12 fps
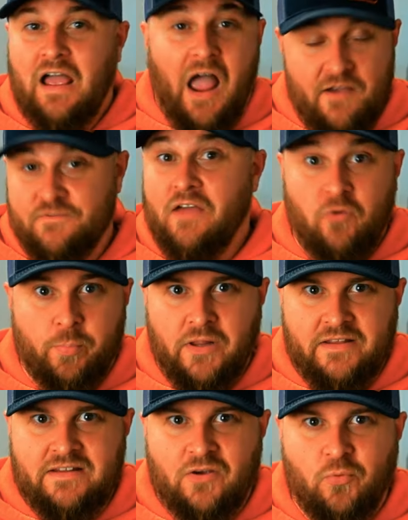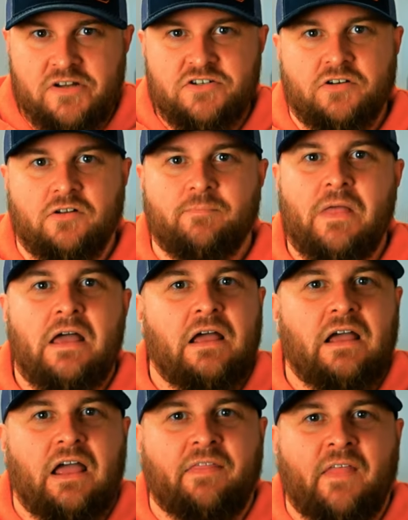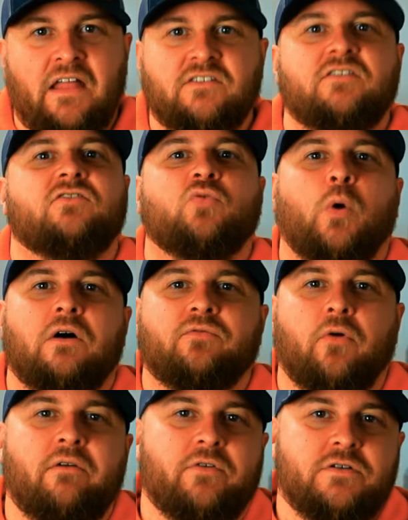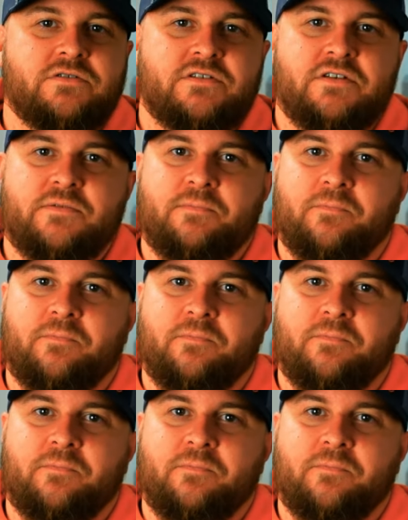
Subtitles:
I've never played the original, and that's 12 Rivers.